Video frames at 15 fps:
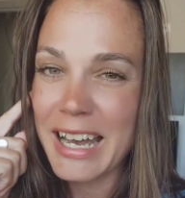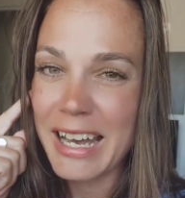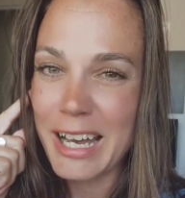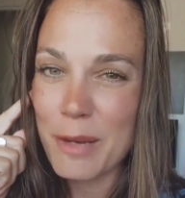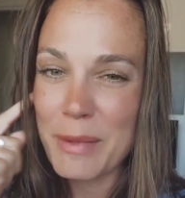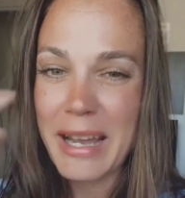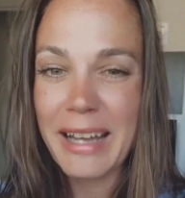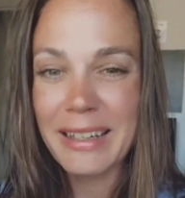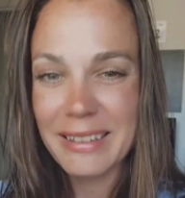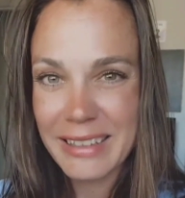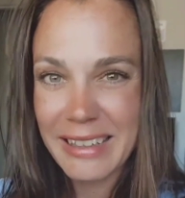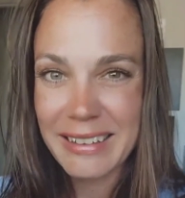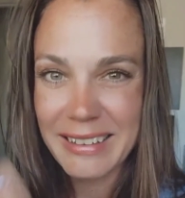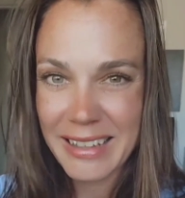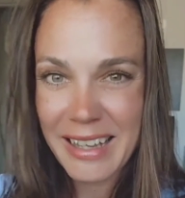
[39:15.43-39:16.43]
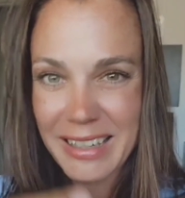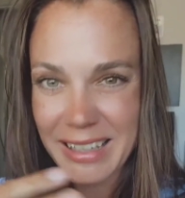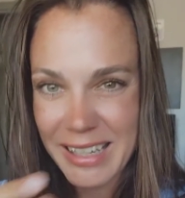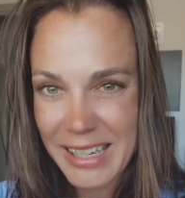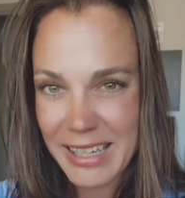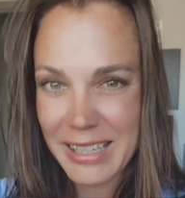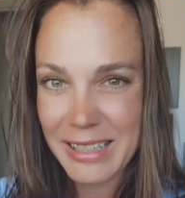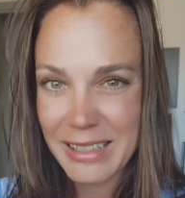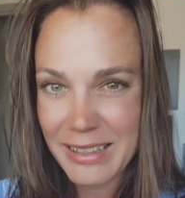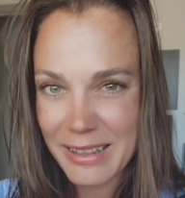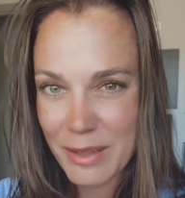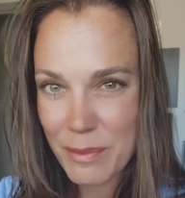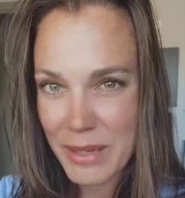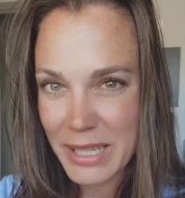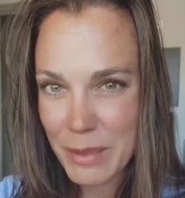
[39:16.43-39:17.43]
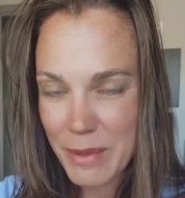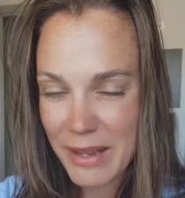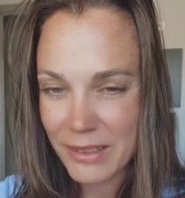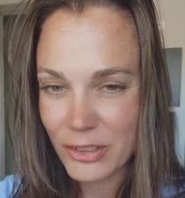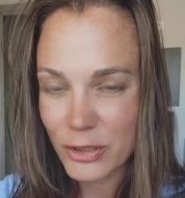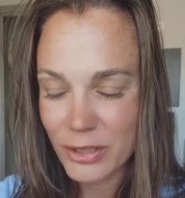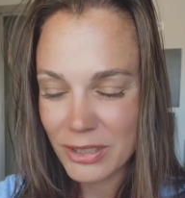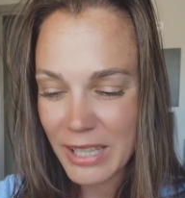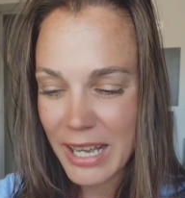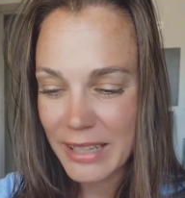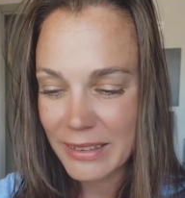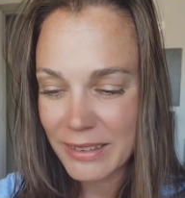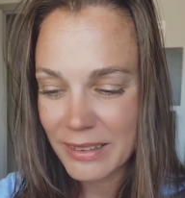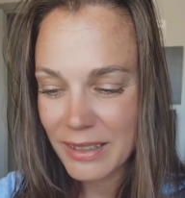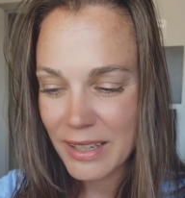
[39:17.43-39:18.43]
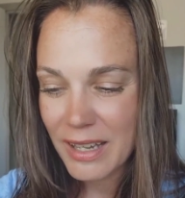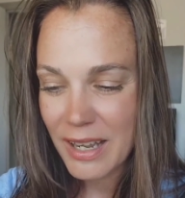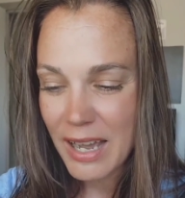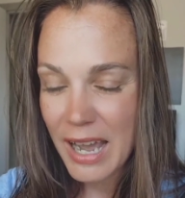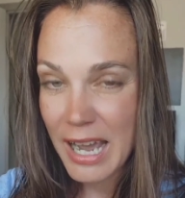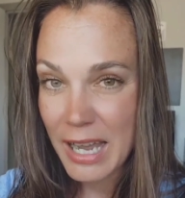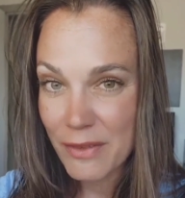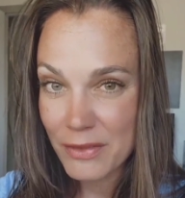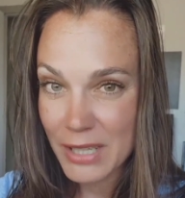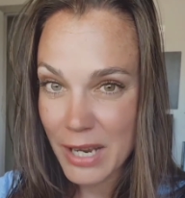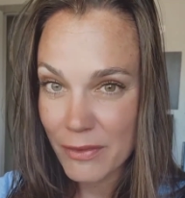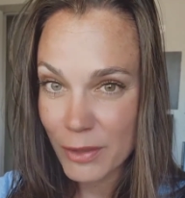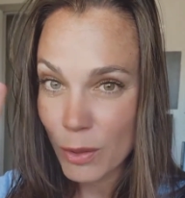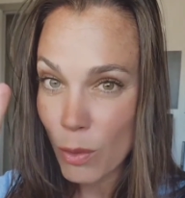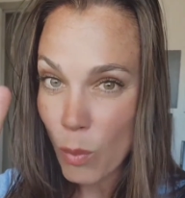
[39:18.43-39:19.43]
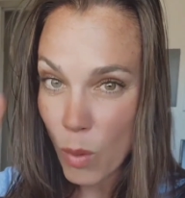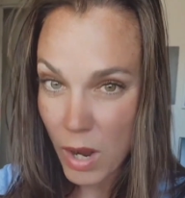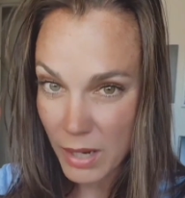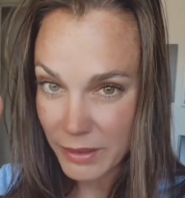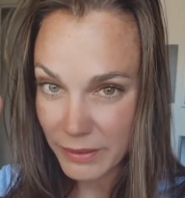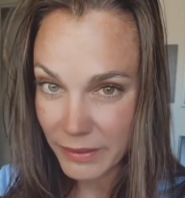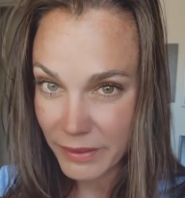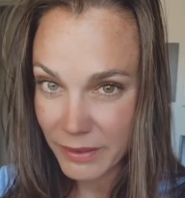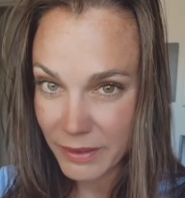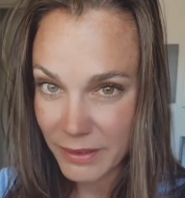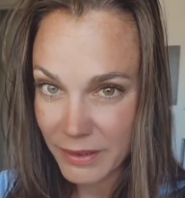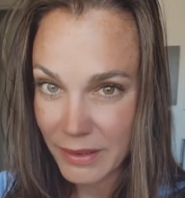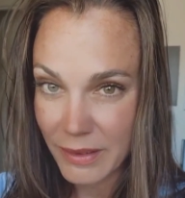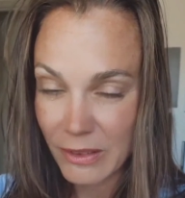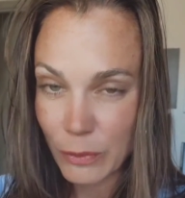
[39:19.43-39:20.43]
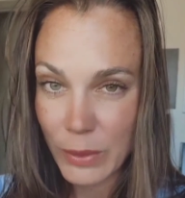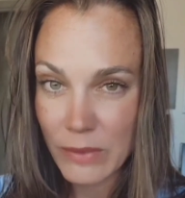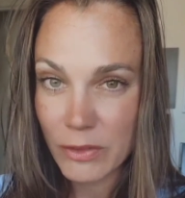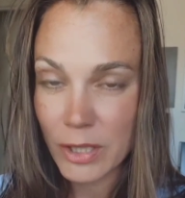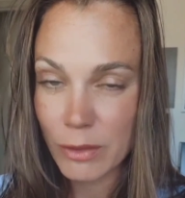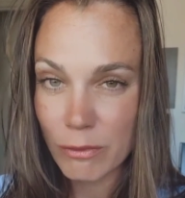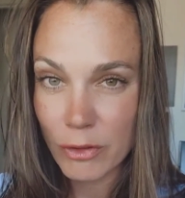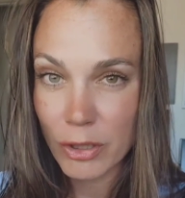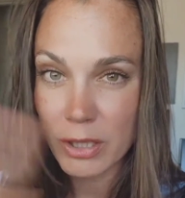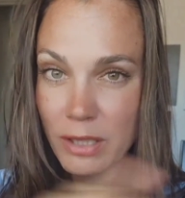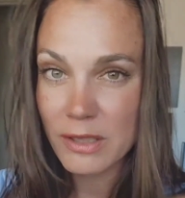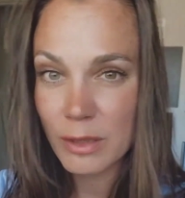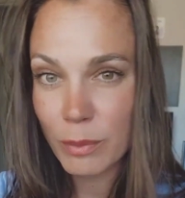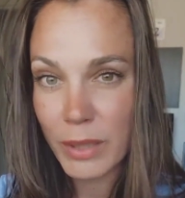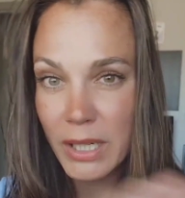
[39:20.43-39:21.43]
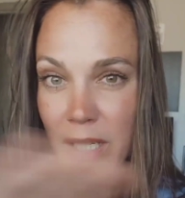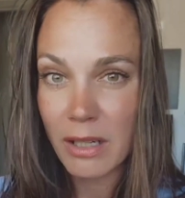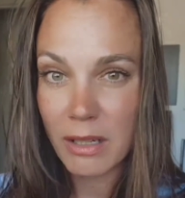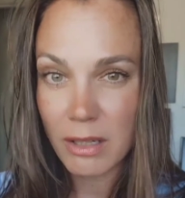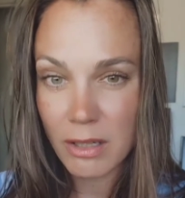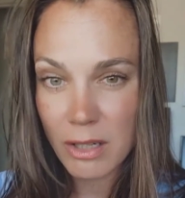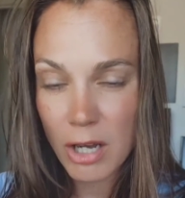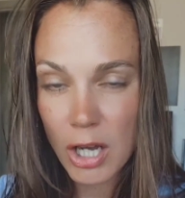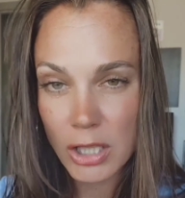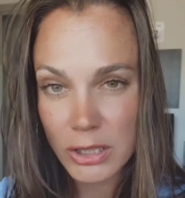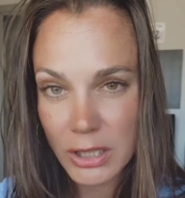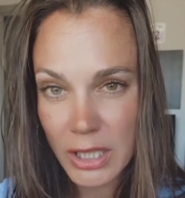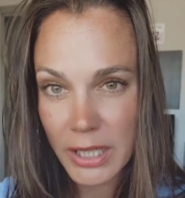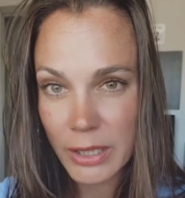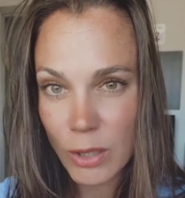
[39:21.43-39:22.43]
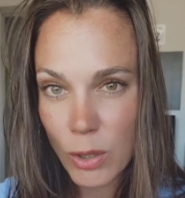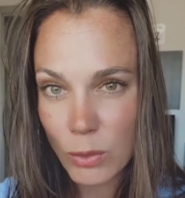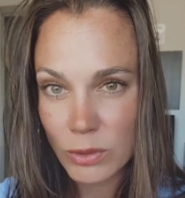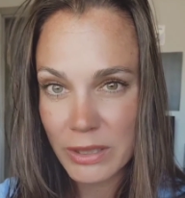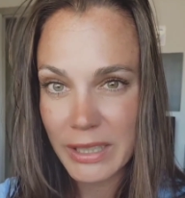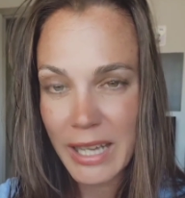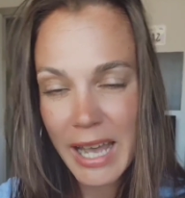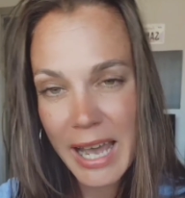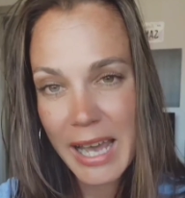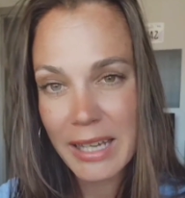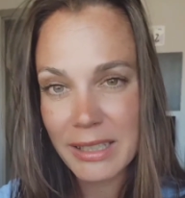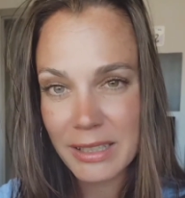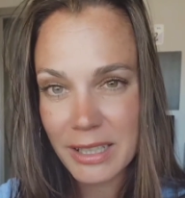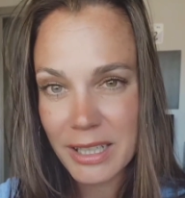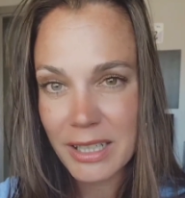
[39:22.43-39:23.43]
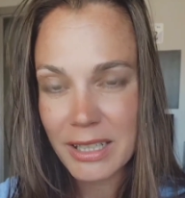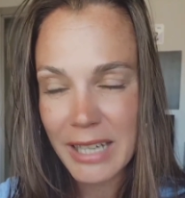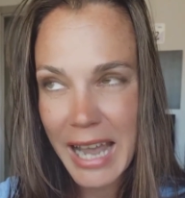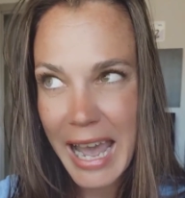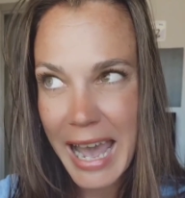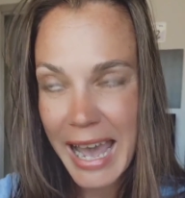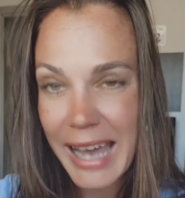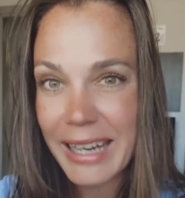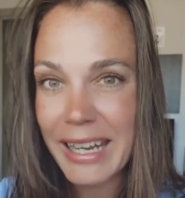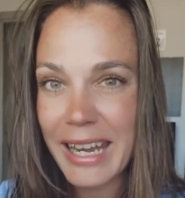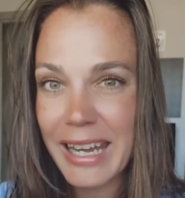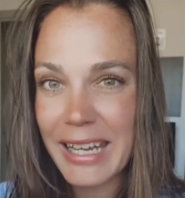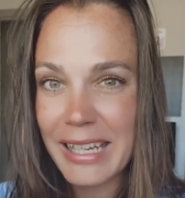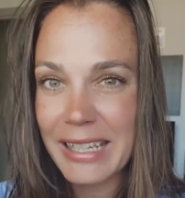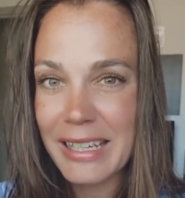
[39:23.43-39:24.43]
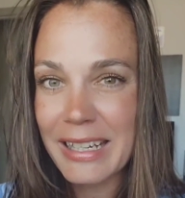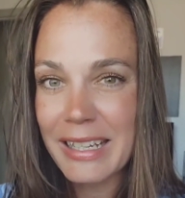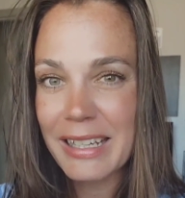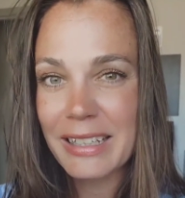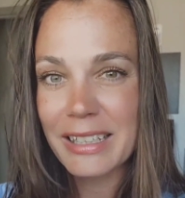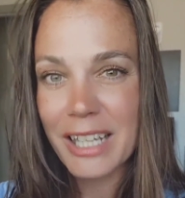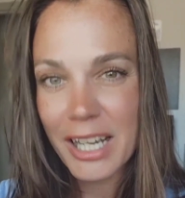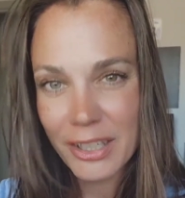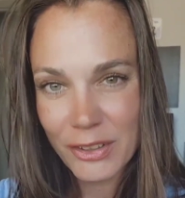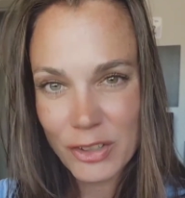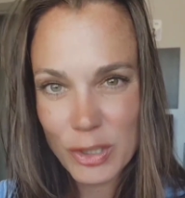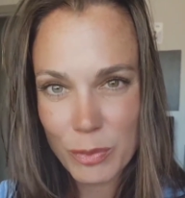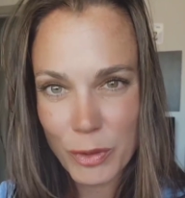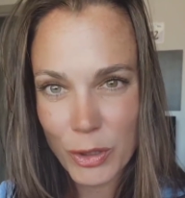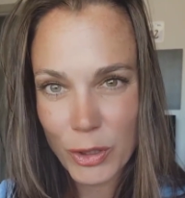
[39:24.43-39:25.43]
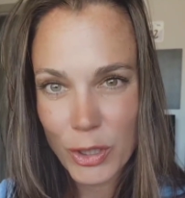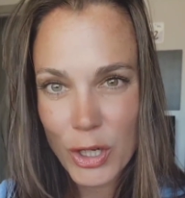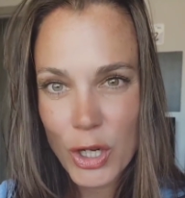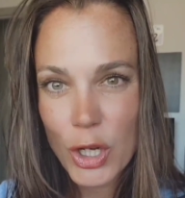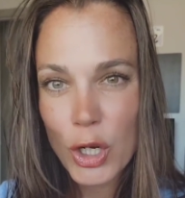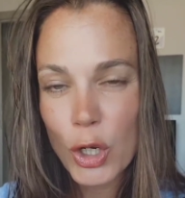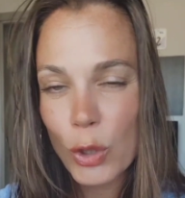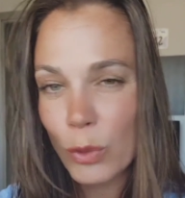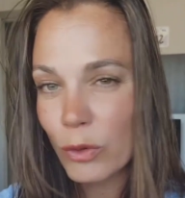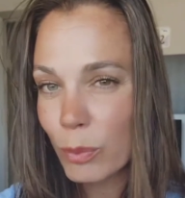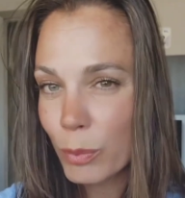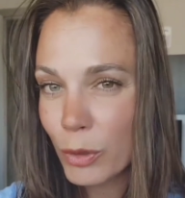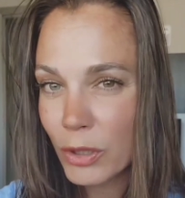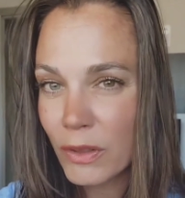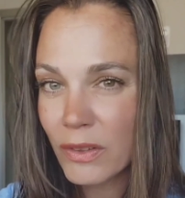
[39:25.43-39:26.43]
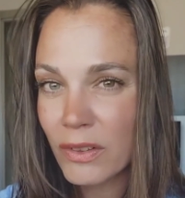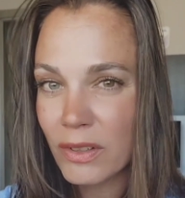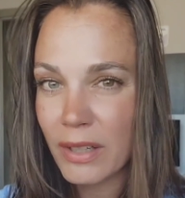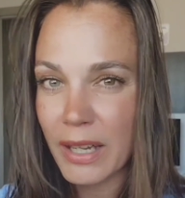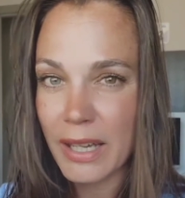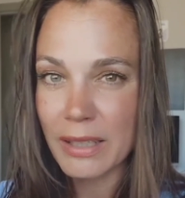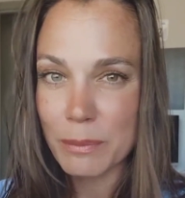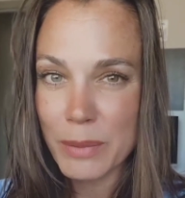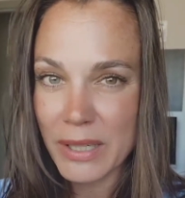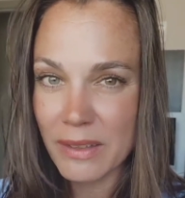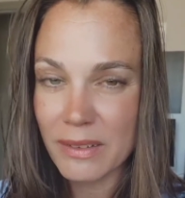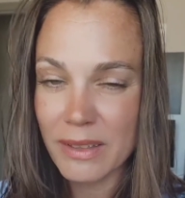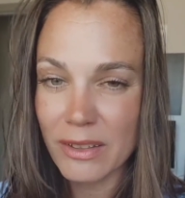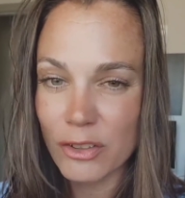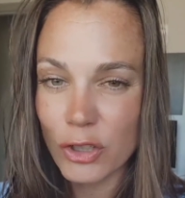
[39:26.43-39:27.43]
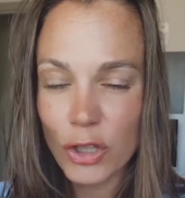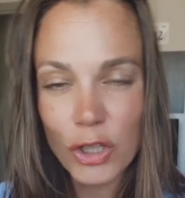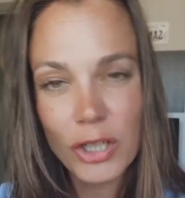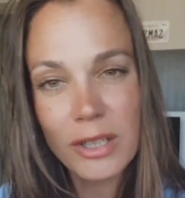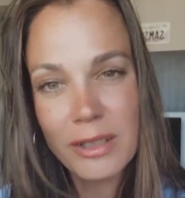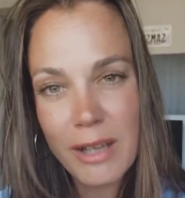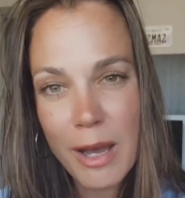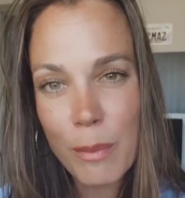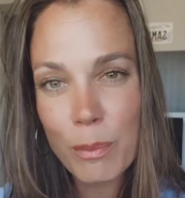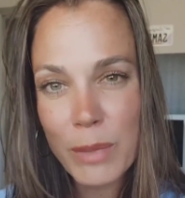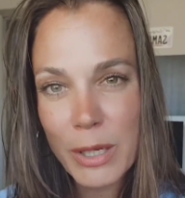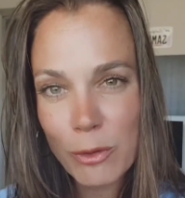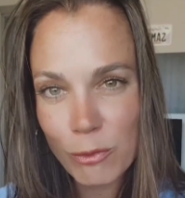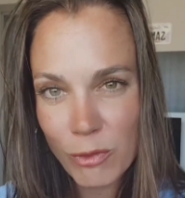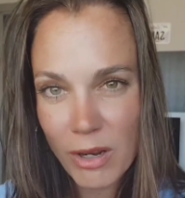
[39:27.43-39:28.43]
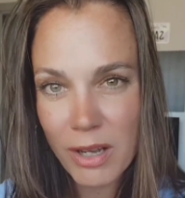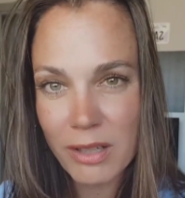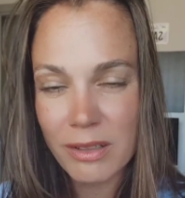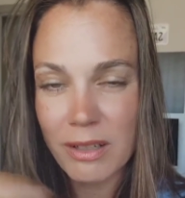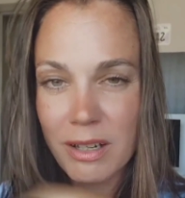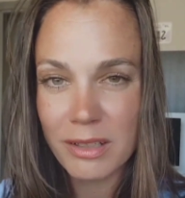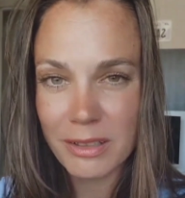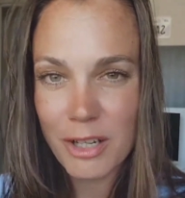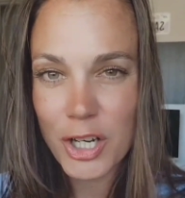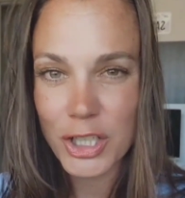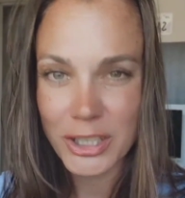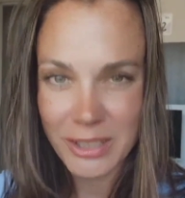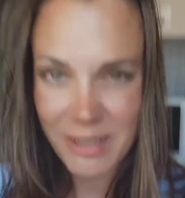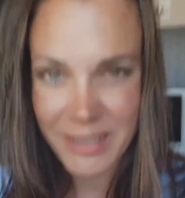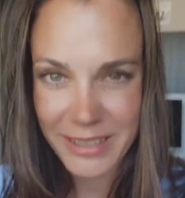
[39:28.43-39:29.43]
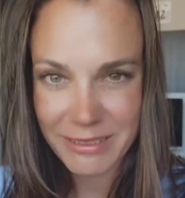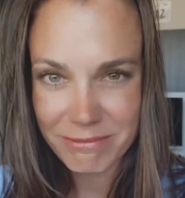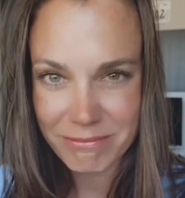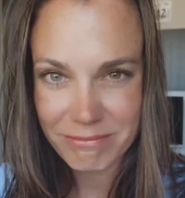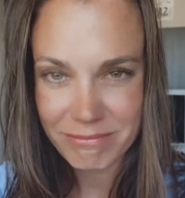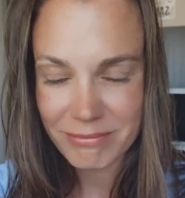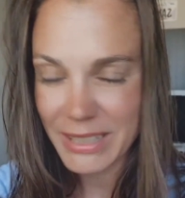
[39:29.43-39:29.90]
As I said in the mini masterclass, I've never once, since we've converted to being online only, had a customer whose books and business could not be run on online.